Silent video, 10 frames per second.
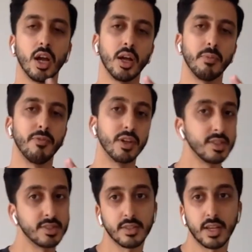
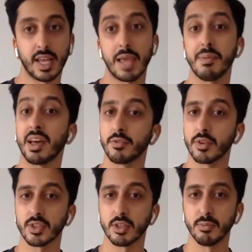versus a gay man,
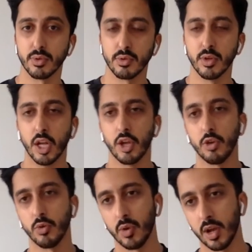for example,
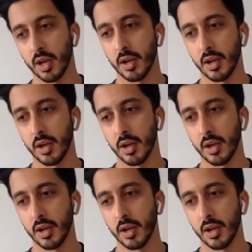who